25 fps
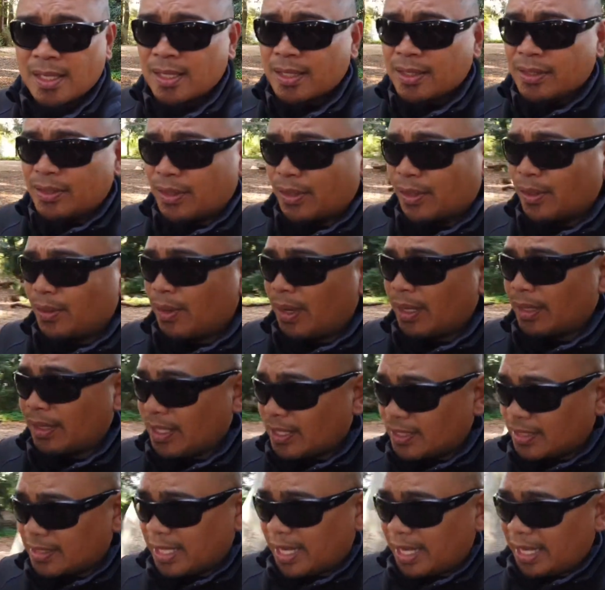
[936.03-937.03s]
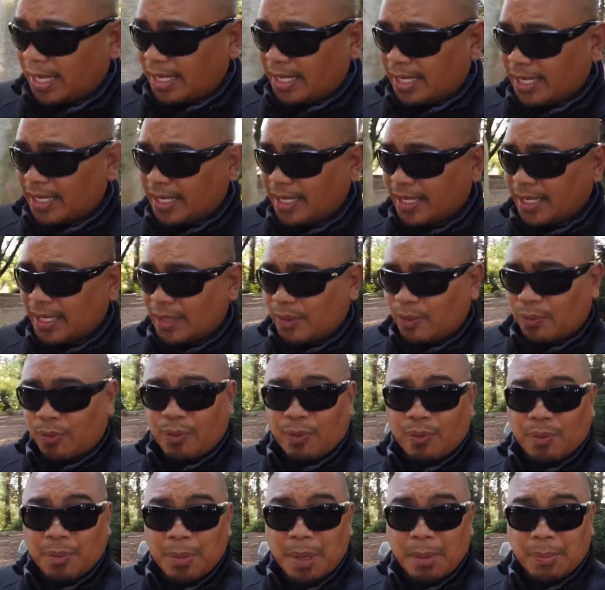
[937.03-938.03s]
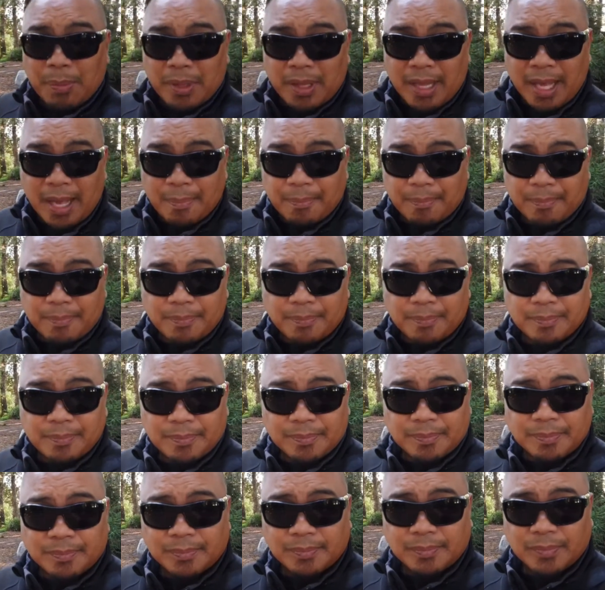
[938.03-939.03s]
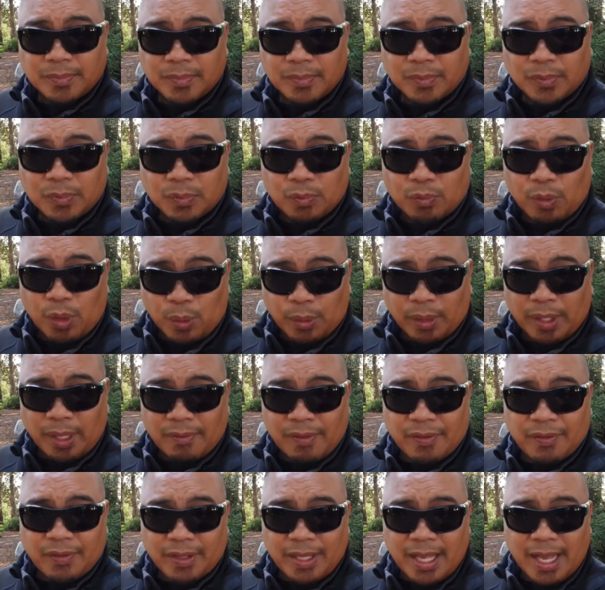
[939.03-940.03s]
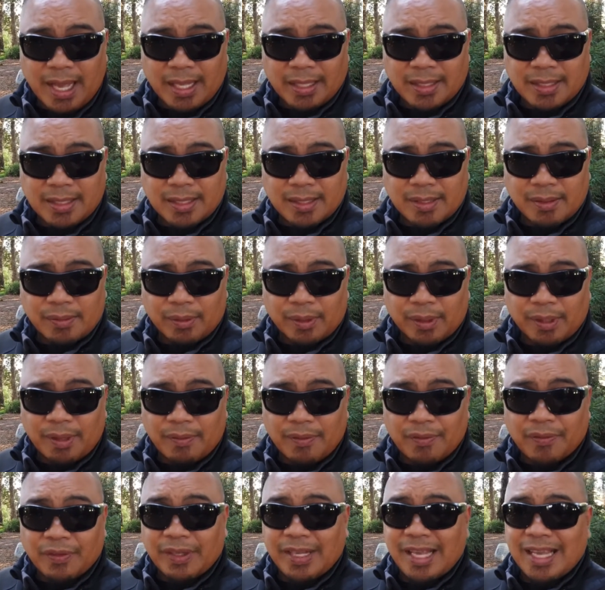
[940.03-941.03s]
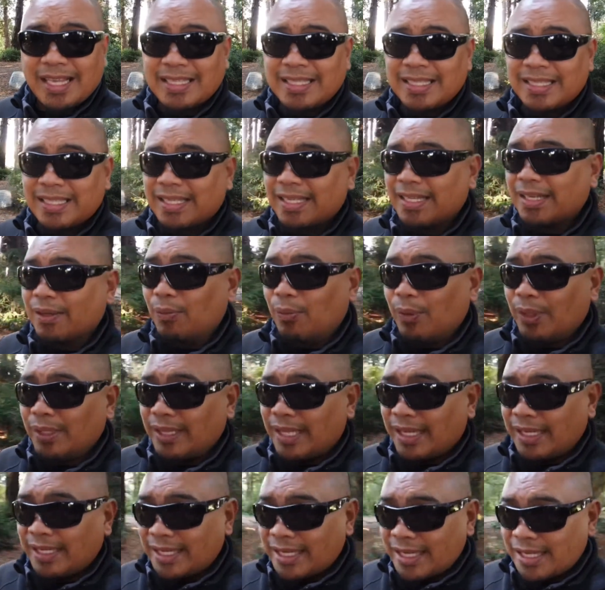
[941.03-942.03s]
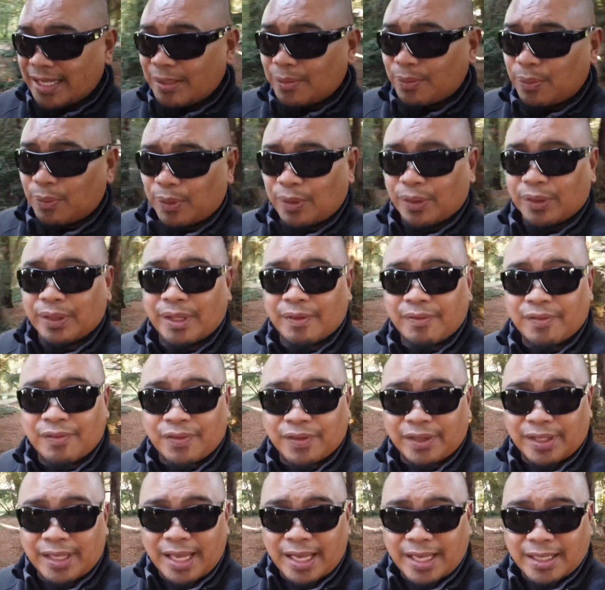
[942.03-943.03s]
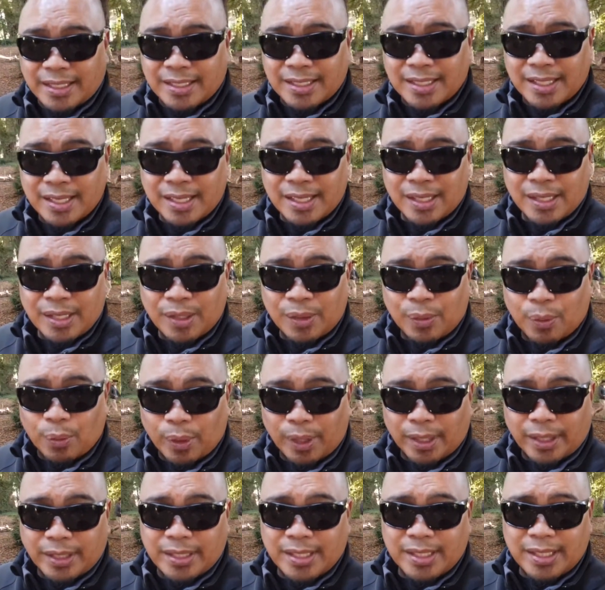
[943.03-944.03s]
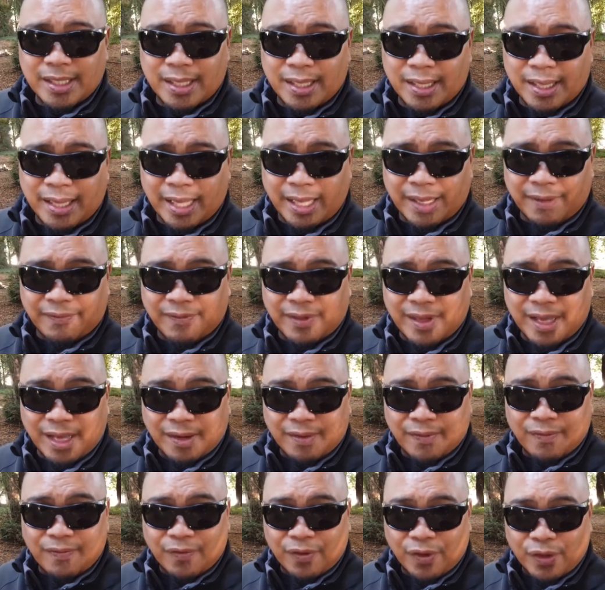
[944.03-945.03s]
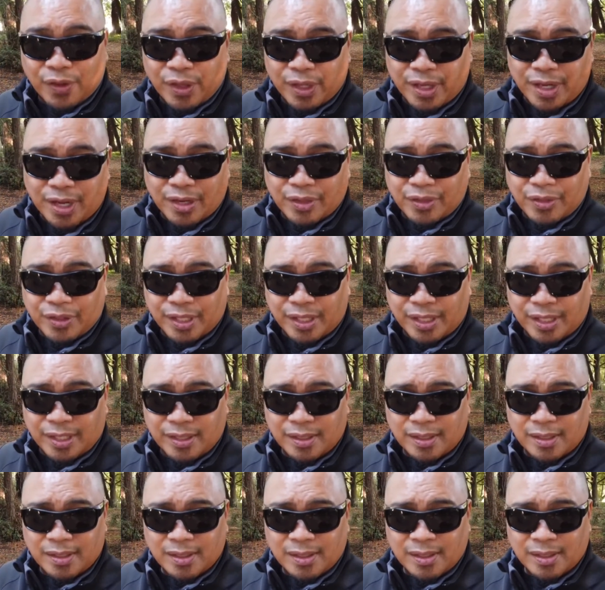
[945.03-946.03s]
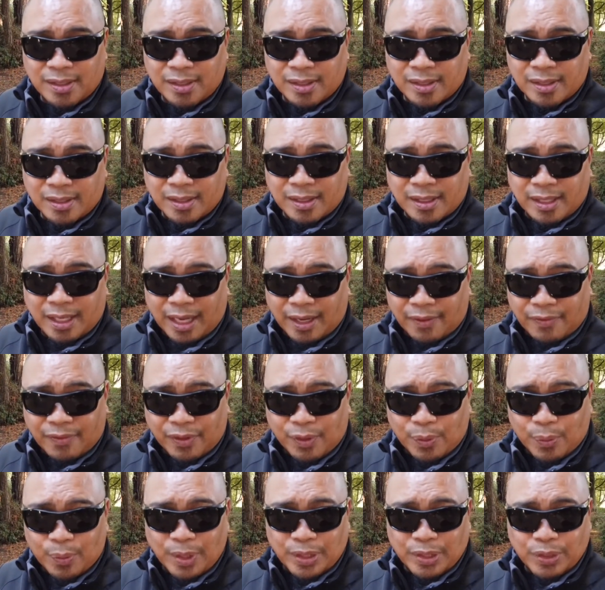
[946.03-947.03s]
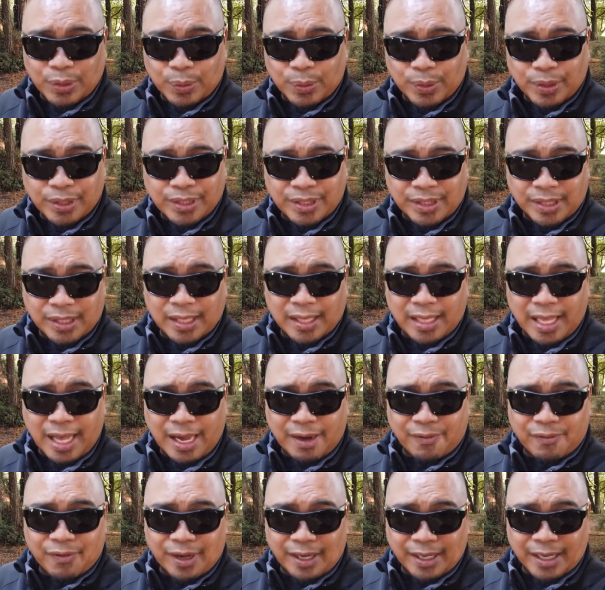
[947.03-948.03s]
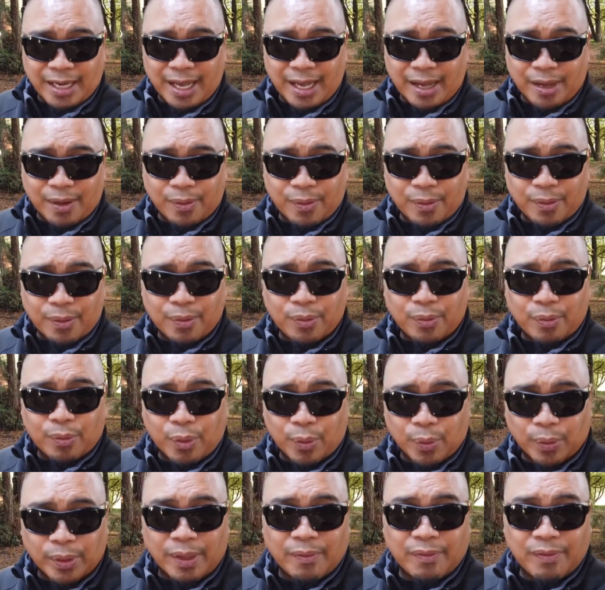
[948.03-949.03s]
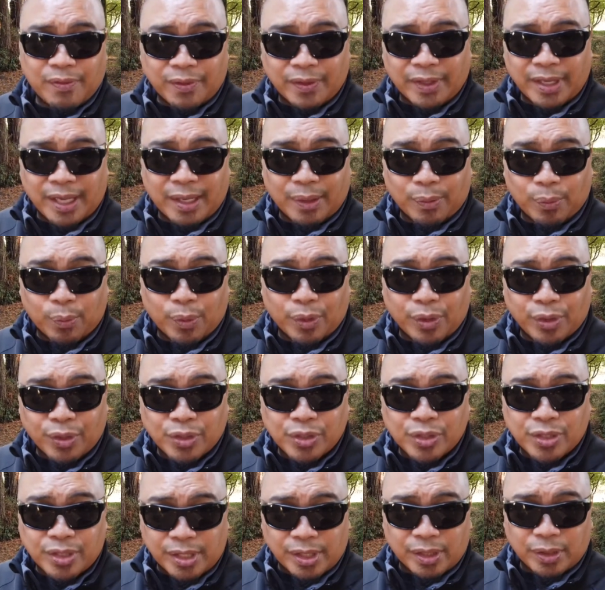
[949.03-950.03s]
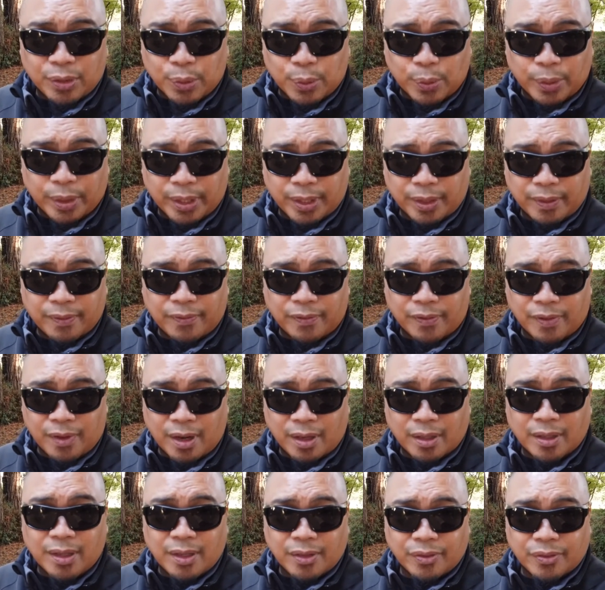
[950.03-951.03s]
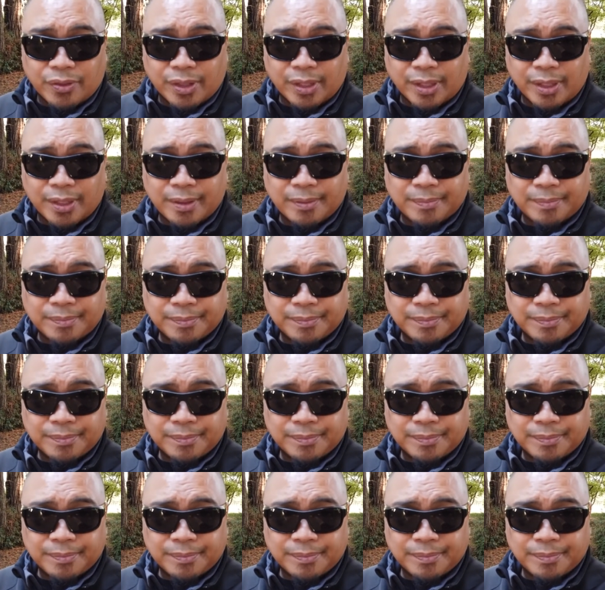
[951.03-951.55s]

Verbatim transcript: So on this day, we remember them we will never forget. We'll never forget what they did. We'll never forget what they've done for the country. And for the ones who are still alive right now, we will never forget what they're still doing for our country.